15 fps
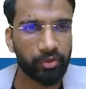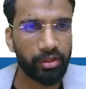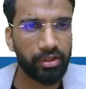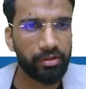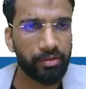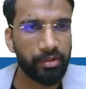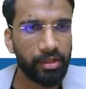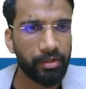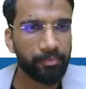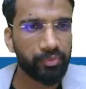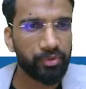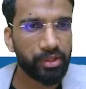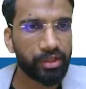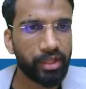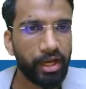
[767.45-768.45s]
Okay,
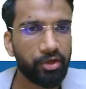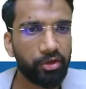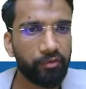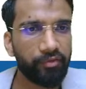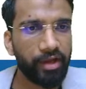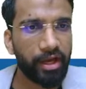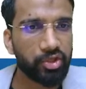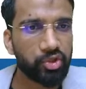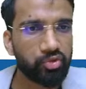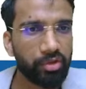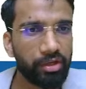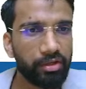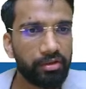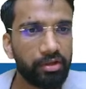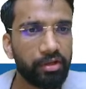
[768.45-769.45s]
the site of
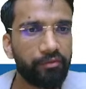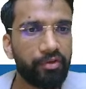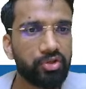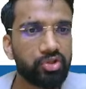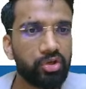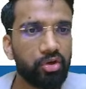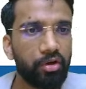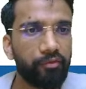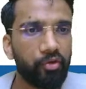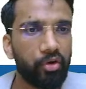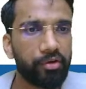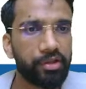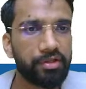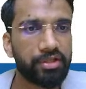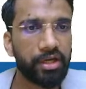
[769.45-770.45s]
actual diffusion of
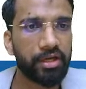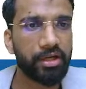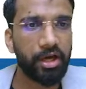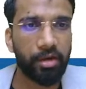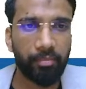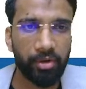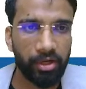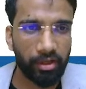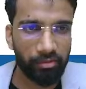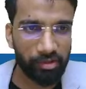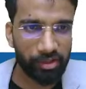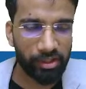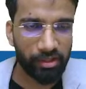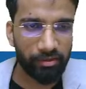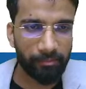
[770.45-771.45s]
oxygen and carbon
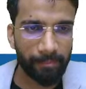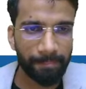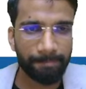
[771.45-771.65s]
dioxide.